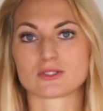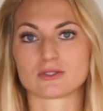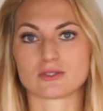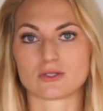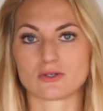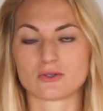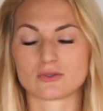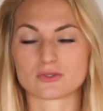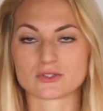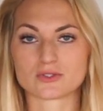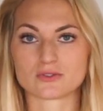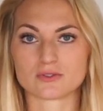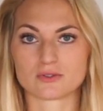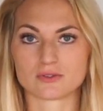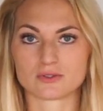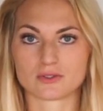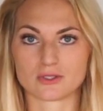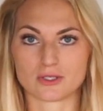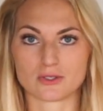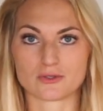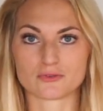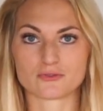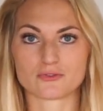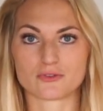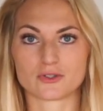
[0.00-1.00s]

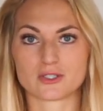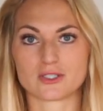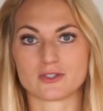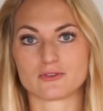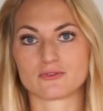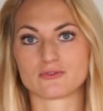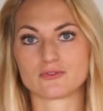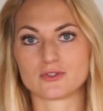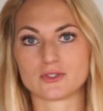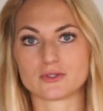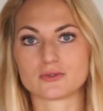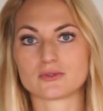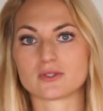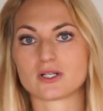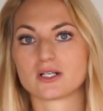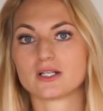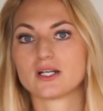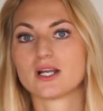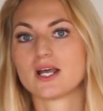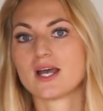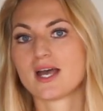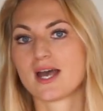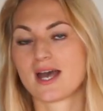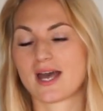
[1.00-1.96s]
load for your viewer,